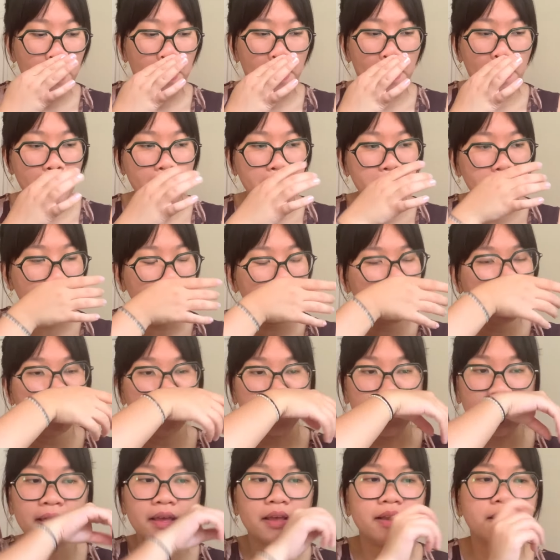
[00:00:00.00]

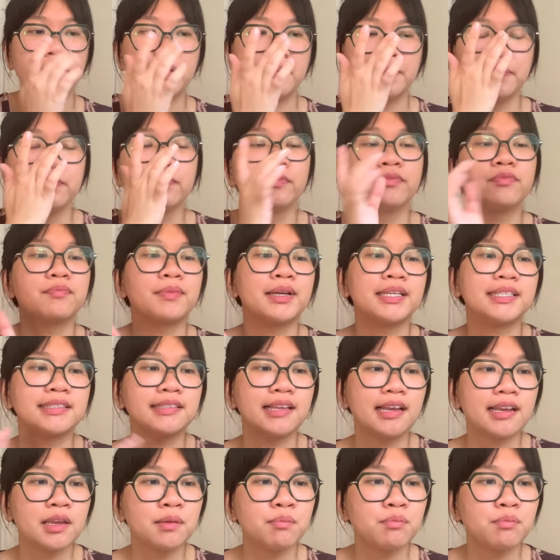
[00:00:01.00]
And then my second